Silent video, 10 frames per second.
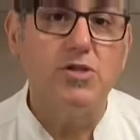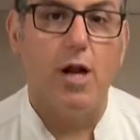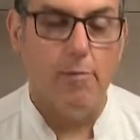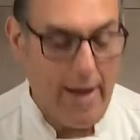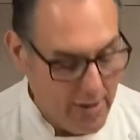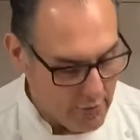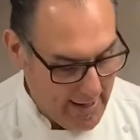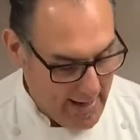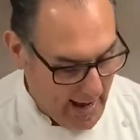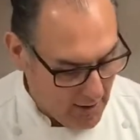on our menu right
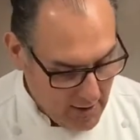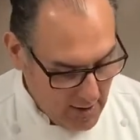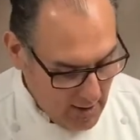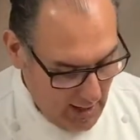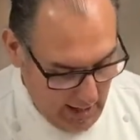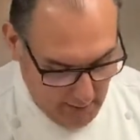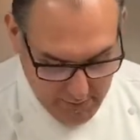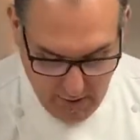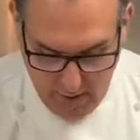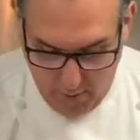now.
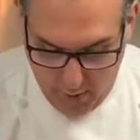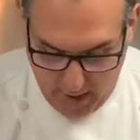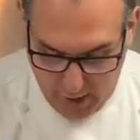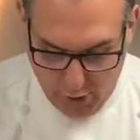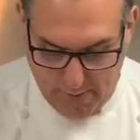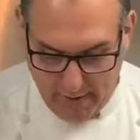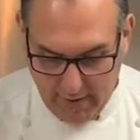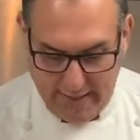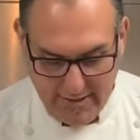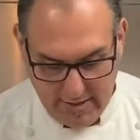We're going to trim it
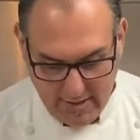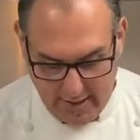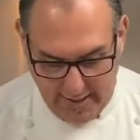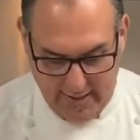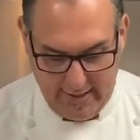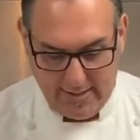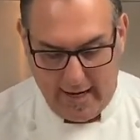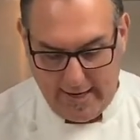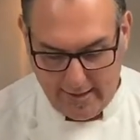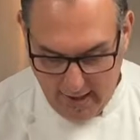nice and clean and
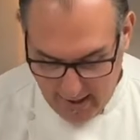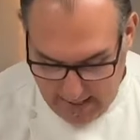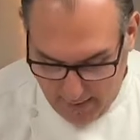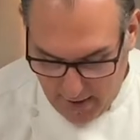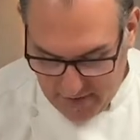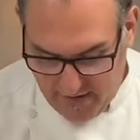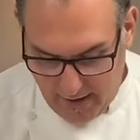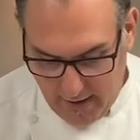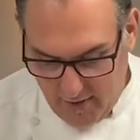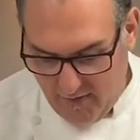tight. That way there's very
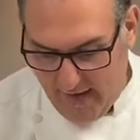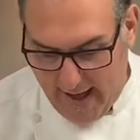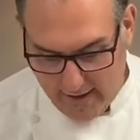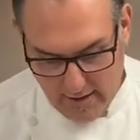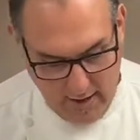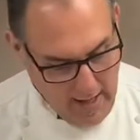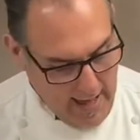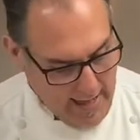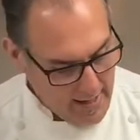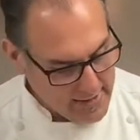little fat,
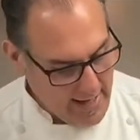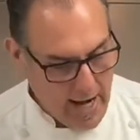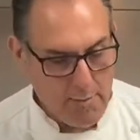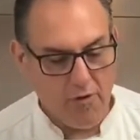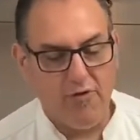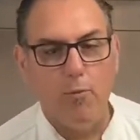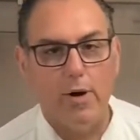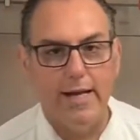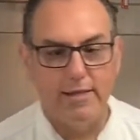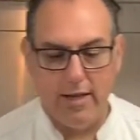and it's edible from one
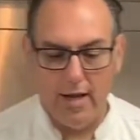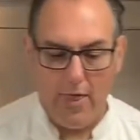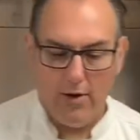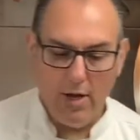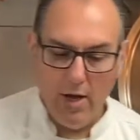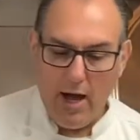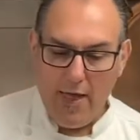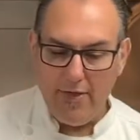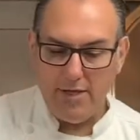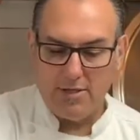end to the other. On
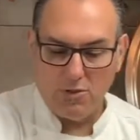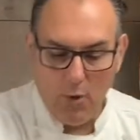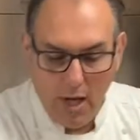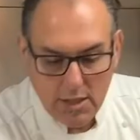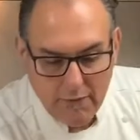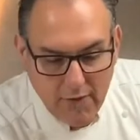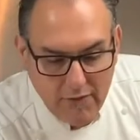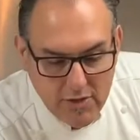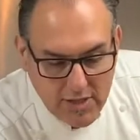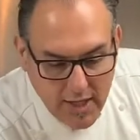these as well, as
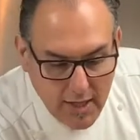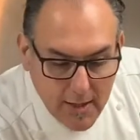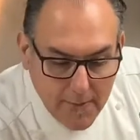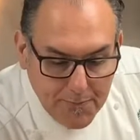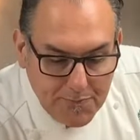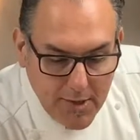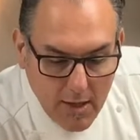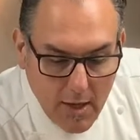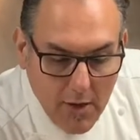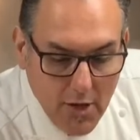you see,
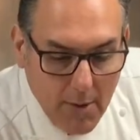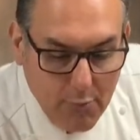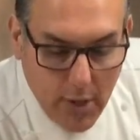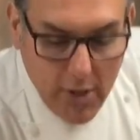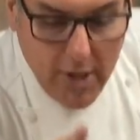you can